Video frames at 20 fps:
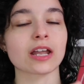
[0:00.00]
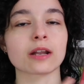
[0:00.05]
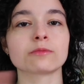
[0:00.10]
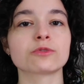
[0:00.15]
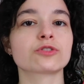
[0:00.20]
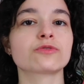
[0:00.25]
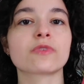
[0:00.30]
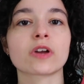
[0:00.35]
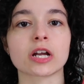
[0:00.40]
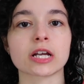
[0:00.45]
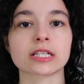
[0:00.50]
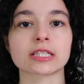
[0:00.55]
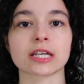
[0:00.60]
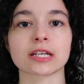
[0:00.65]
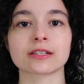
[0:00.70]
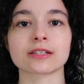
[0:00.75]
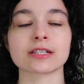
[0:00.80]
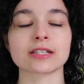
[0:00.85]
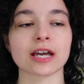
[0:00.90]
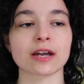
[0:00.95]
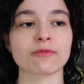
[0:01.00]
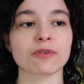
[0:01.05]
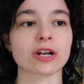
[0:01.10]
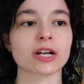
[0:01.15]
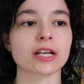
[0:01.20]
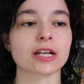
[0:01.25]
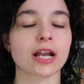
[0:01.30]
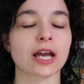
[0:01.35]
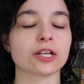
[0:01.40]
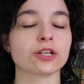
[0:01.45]
and I'm just very excited to dive
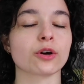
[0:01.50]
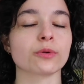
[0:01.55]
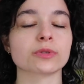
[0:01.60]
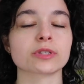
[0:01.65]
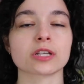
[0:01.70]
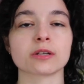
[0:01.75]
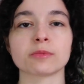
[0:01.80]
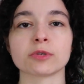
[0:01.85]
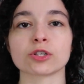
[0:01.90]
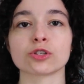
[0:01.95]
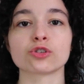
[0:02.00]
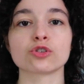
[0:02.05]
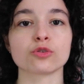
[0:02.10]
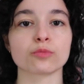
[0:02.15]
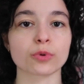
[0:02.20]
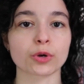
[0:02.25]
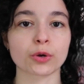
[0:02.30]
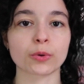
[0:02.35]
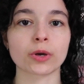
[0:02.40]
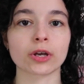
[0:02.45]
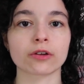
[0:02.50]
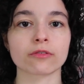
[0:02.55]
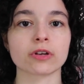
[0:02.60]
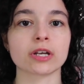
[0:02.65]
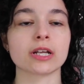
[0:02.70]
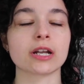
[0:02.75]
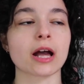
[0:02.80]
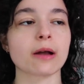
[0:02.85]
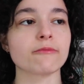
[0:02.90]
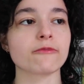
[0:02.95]
right in. I know it's going to be a super quick
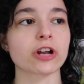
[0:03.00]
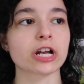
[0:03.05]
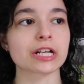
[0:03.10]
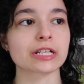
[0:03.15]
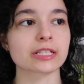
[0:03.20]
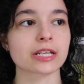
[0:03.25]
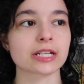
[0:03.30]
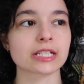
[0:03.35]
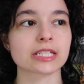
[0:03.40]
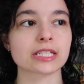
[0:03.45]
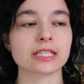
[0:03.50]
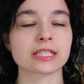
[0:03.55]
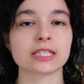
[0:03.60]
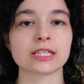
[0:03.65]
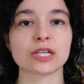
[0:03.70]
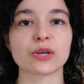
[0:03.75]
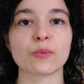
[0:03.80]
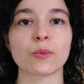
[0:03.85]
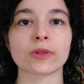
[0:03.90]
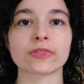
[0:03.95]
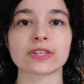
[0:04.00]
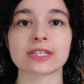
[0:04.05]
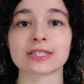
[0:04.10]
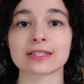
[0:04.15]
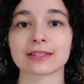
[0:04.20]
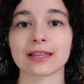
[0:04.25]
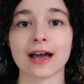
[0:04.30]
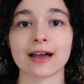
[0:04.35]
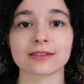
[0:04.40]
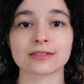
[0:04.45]
read. I'm very excited to see what this
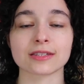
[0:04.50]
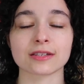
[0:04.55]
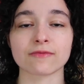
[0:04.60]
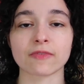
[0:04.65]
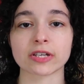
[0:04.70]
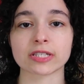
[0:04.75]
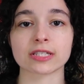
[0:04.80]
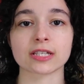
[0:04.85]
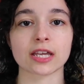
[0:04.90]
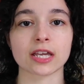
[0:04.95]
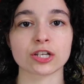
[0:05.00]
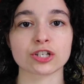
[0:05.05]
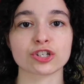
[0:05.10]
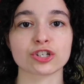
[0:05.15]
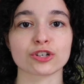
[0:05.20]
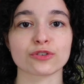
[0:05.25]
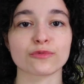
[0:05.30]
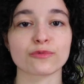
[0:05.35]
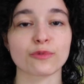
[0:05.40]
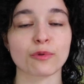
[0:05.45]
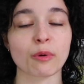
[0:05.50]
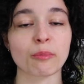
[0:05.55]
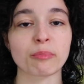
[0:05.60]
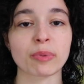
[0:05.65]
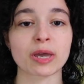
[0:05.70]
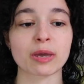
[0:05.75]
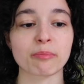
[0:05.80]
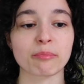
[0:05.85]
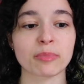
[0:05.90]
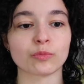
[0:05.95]
last investigation for
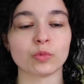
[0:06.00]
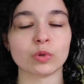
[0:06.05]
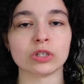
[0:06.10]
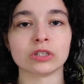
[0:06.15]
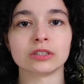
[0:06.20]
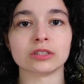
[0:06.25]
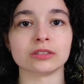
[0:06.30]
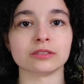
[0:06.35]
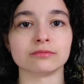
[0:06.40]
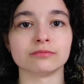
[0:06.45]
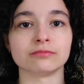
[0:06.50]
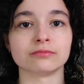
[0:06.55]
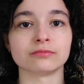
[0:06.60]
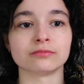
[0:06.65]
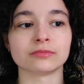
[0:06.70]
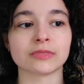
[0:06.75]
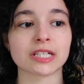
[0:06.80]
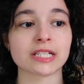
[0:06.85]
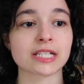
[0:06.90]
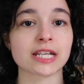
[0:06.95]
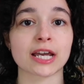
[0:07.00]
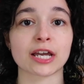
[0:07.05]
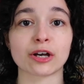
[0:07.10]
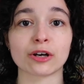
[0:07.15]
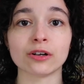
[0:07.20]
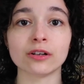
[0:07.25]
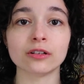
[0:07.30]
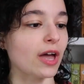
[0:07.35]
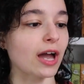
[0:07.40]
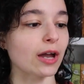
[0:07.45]
Pip will
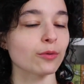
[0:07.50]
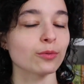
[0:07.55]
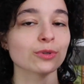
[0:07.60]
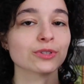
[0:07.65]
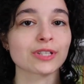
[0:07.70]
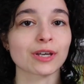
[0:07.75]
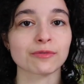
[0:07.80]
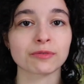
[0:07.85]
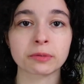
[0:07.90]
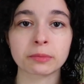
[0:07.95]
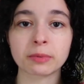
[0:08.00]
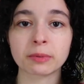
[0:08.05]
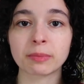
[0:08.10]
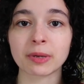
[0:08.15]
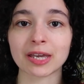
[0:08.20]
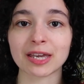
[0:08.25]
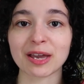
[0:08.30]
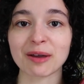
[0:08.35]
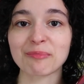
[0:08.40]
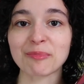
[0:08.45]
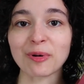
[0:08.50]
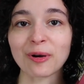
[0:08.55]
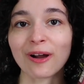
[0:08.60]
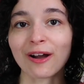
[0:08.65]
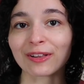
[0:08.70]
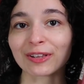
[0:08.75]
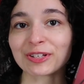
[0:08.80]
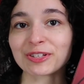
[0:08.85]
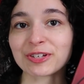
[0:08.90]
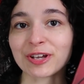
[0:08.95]
entail. I will definitely be picking up more
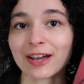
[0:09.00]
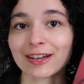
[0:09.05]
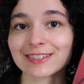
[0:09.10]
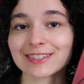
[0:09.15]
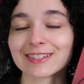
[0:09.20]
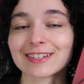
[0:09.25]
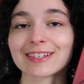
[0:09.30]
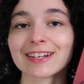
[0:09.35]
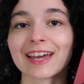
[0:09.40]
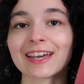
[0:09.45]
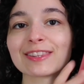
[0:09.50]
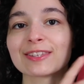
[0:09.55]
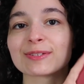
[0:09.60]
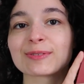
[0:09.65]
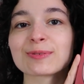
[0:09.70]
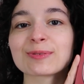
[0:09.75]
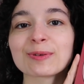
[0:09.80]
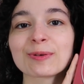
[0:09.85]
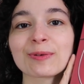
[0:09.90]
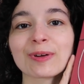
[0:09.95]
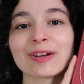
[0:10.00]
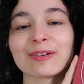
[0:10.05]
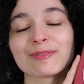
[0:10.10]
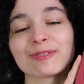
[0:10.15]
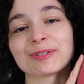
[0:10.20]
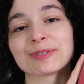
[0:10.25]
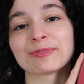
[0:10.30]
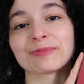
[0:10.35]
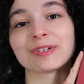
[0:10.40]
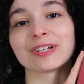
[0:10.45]
Holly Jackson and this was a great
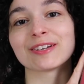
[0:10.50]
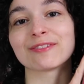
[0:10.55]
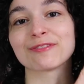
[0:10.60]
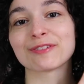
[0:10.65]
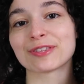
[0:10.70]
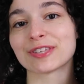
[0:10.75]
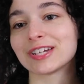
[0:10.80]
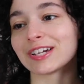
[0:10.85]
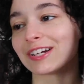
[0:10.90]
first read for the